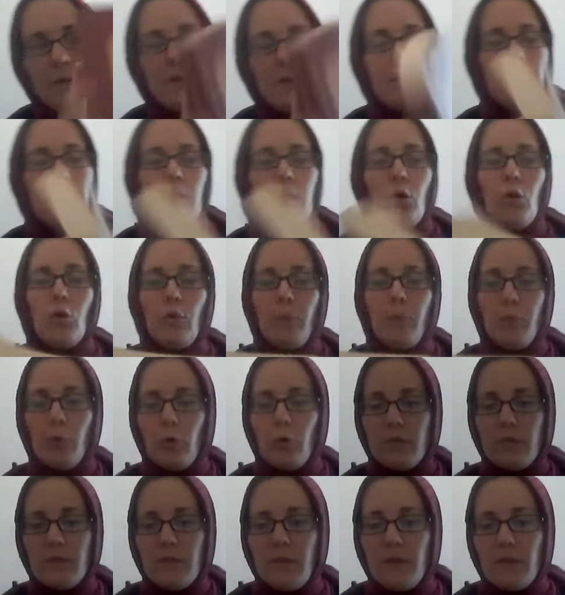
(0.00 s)
long
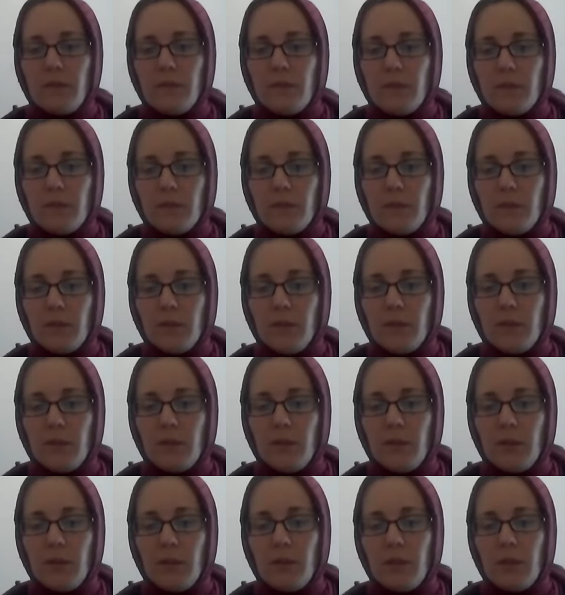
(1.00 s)
process.
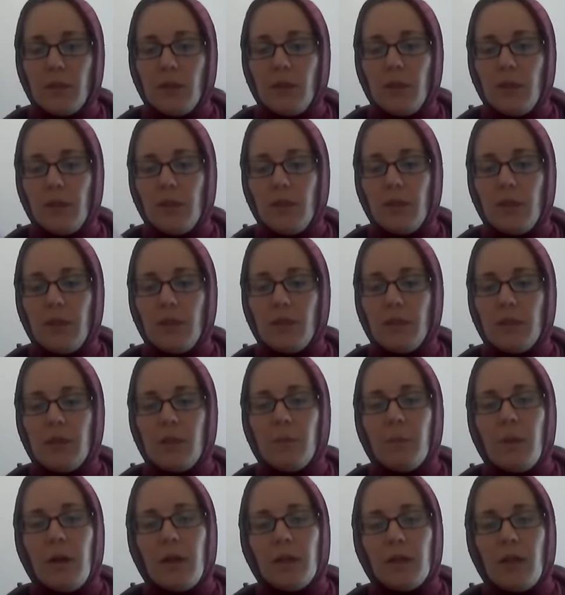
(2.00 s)

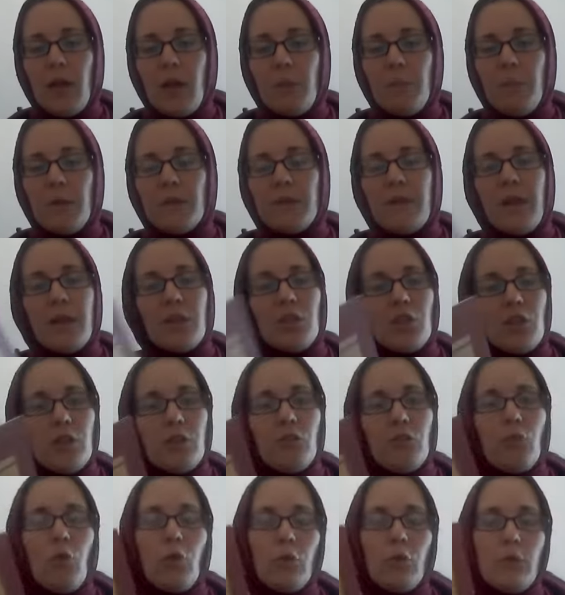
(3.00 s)
Kemal Karpat actually
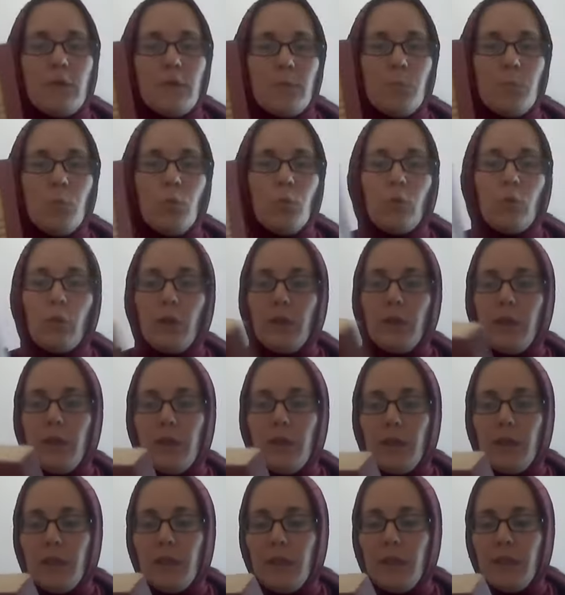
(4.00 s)
wrote this book
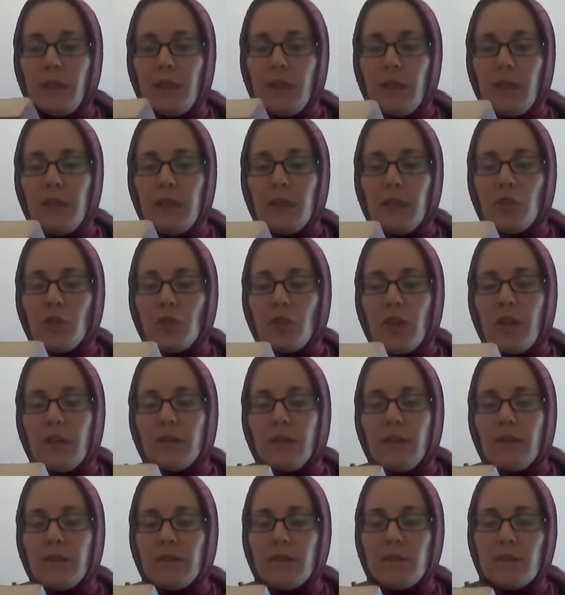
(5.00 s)
in English, and
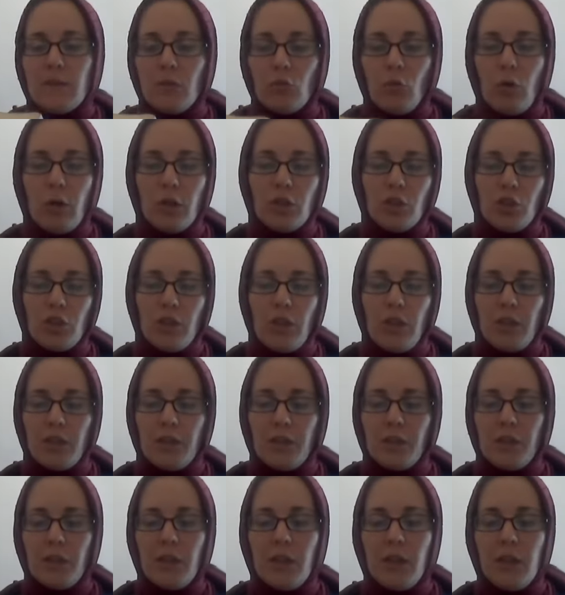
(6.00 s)
Esin Soğancılar
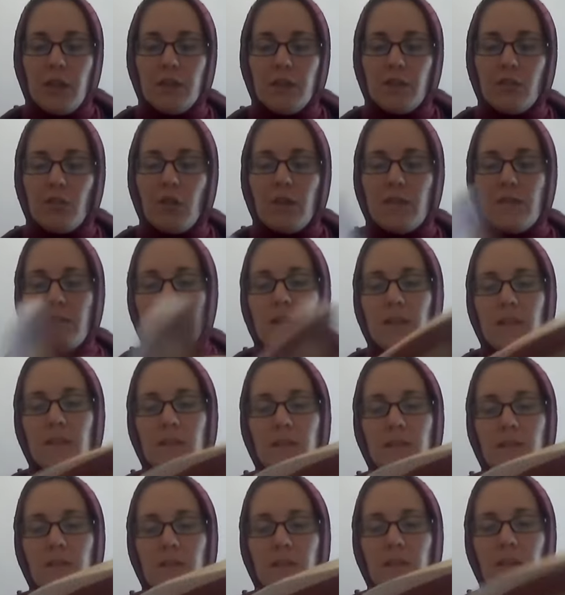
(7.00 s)

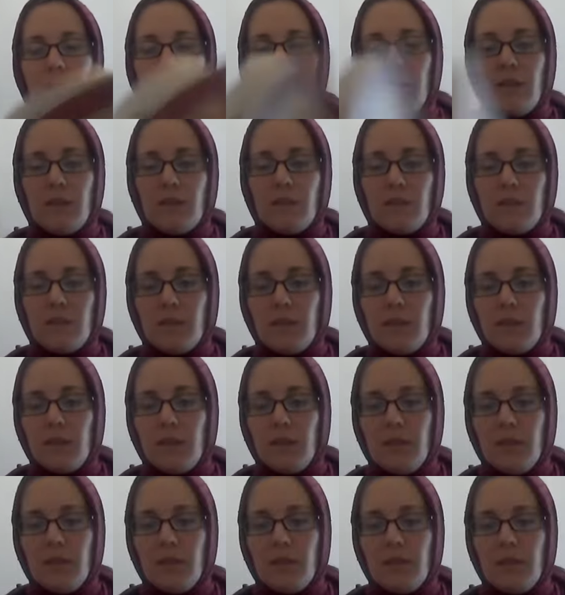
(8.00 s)
translated
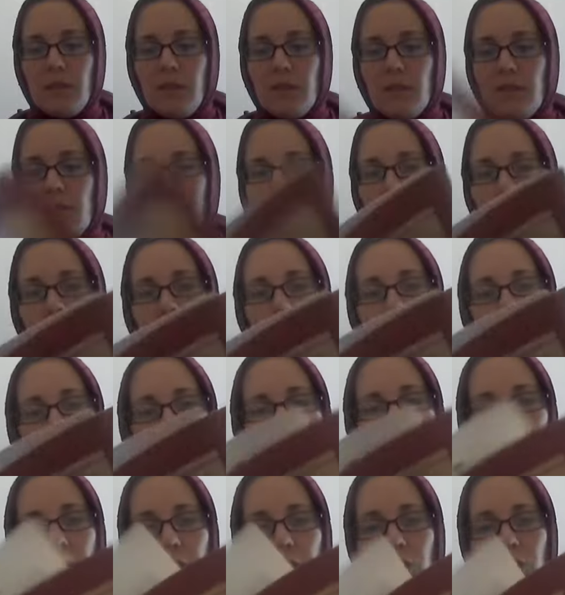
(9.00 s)
this in
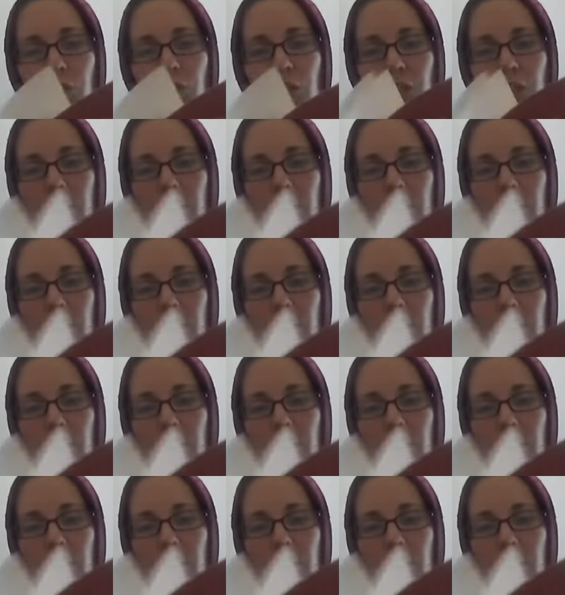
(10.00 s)
Turkish.